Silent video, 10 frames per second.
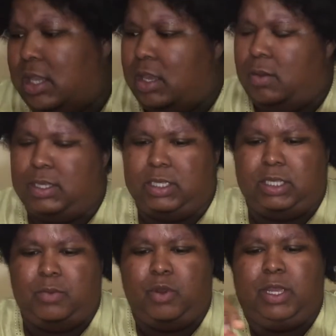Like you get to
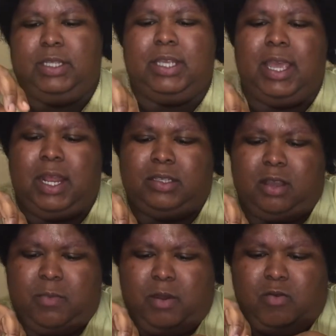see more insight. I
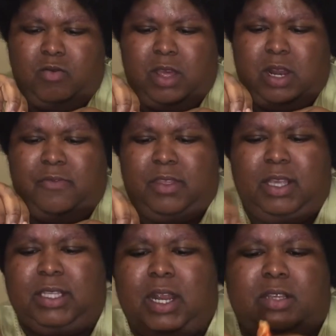talk about a whole lot of different
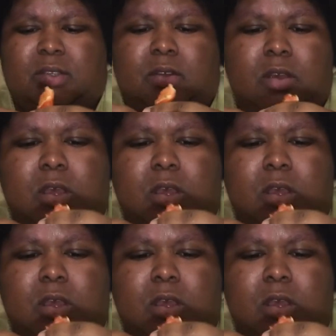things that I just